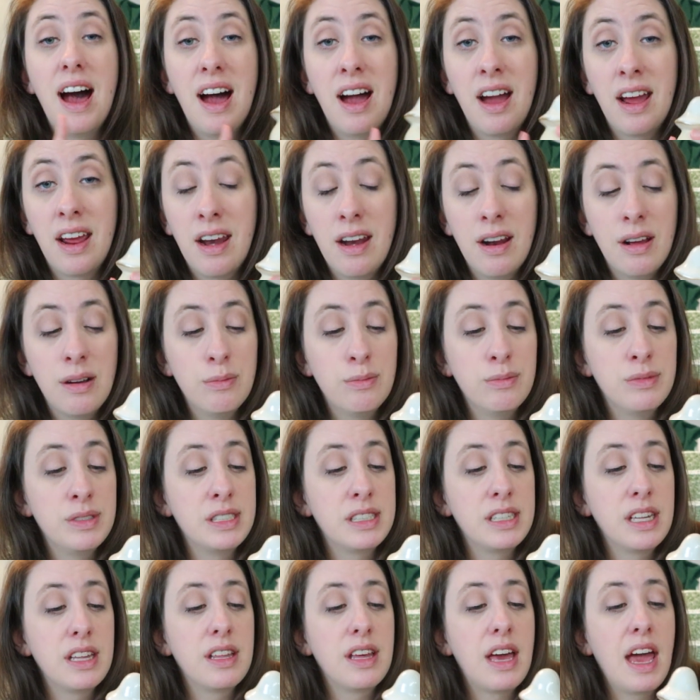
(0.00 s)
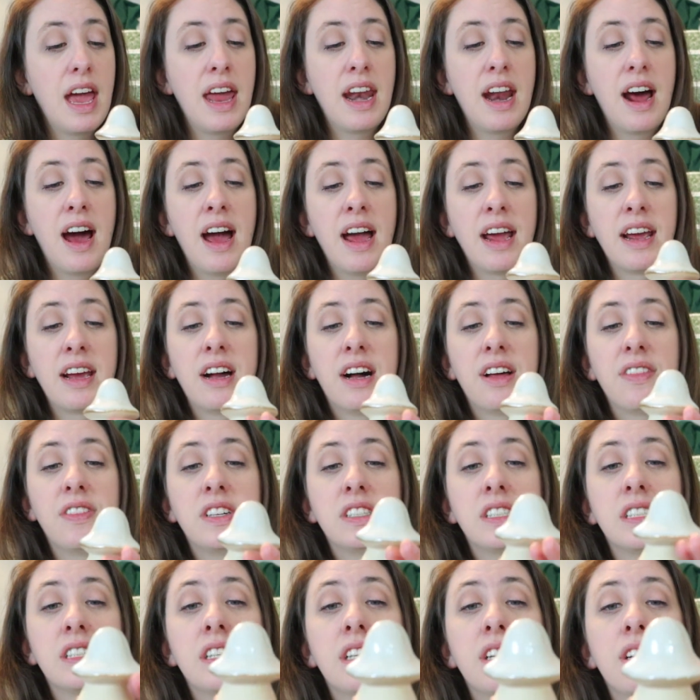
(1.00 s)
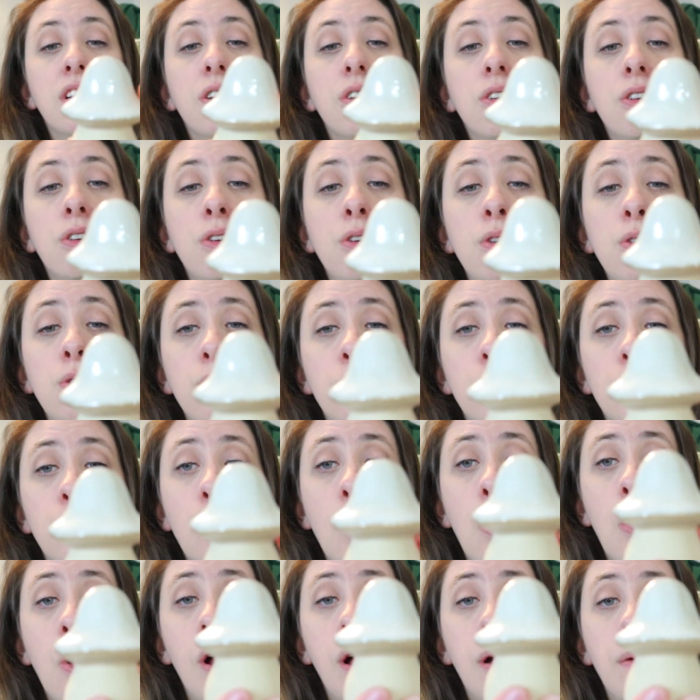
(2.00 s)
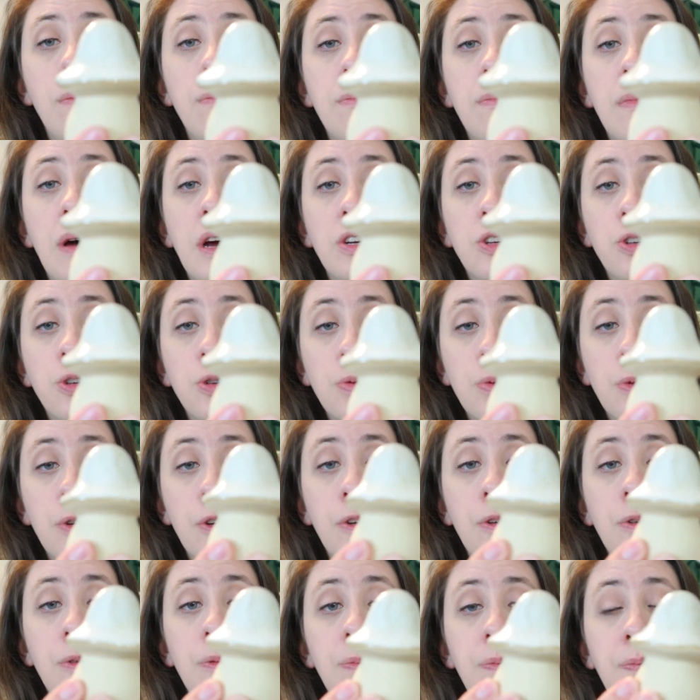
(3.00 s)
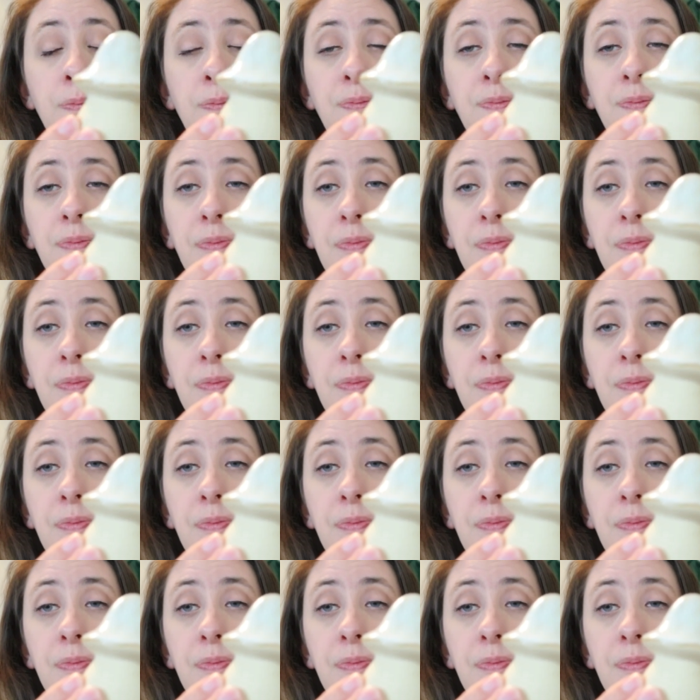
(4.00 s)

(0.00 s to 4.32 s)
items, and I got this little neutral mushroom.